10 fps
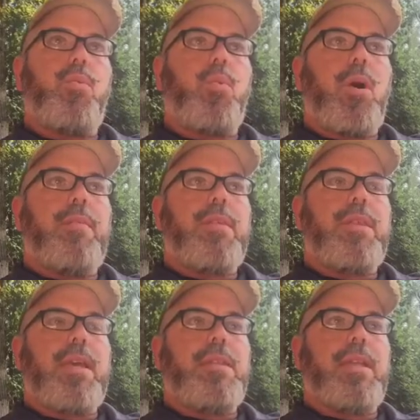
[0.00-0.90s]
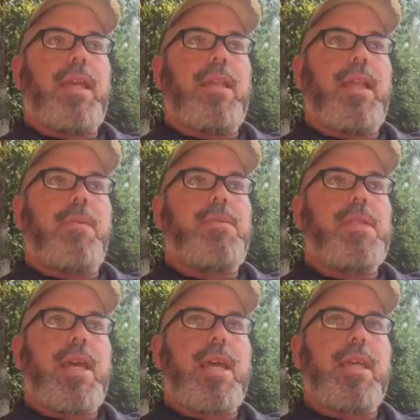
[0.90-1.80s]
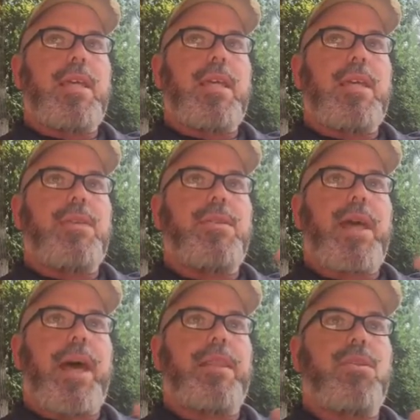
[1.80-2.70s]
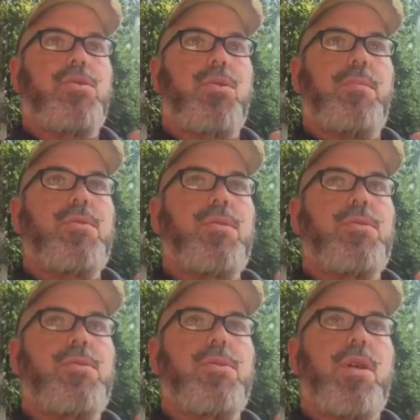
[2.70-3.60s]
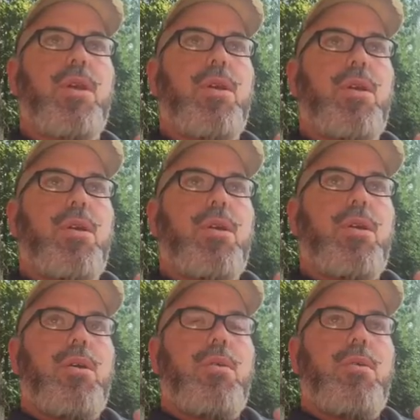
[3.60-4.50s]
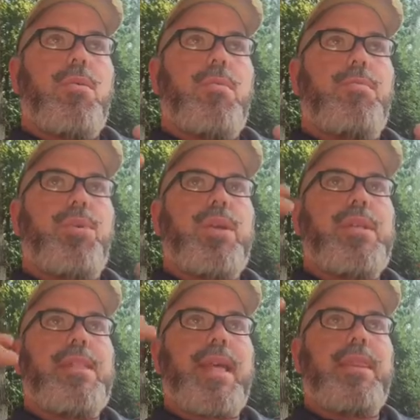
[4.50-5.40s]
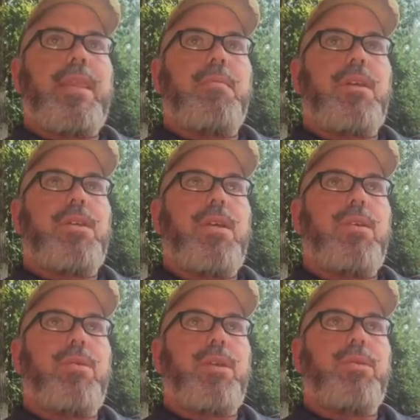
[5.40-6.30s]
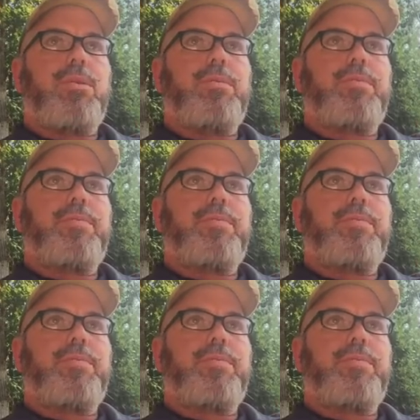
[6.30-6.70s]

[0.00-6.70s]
one of the things, again, that I'm saying is that the Scriptures present their material